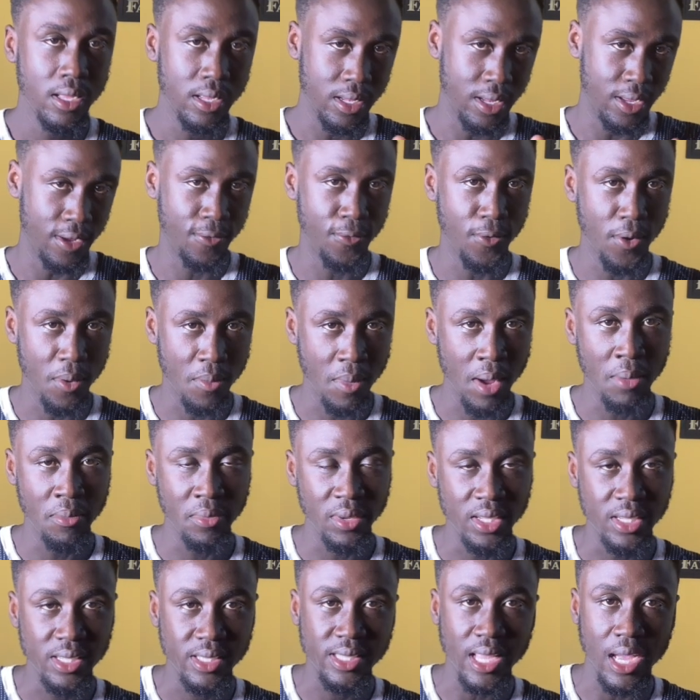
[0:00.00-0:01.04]
the former
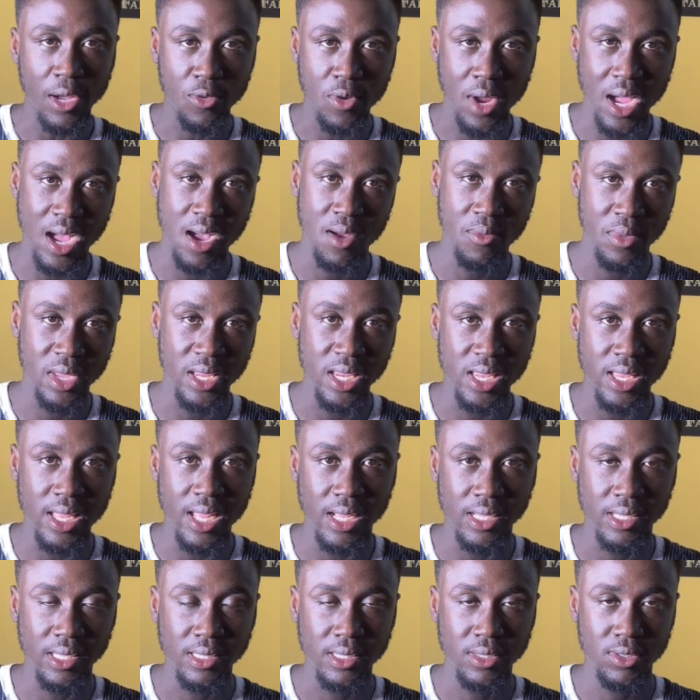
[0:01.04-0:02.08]
minister, how many
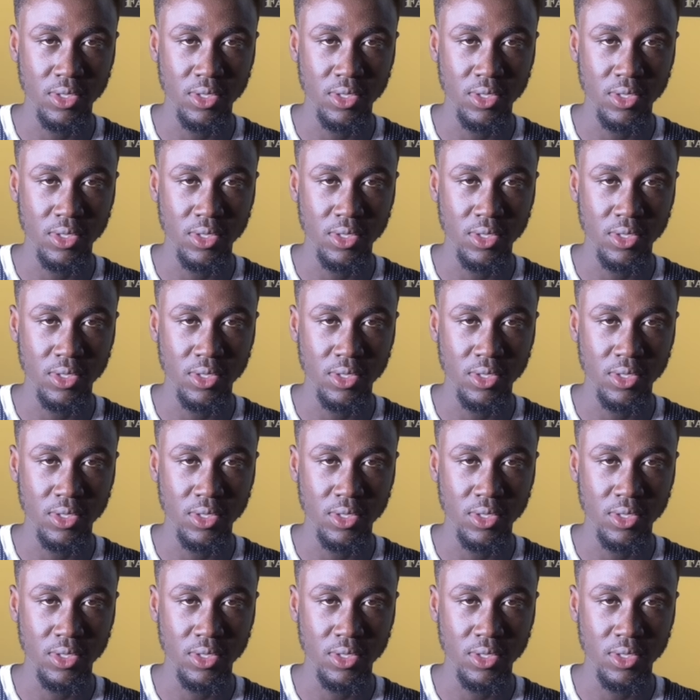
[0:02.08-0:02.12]
years?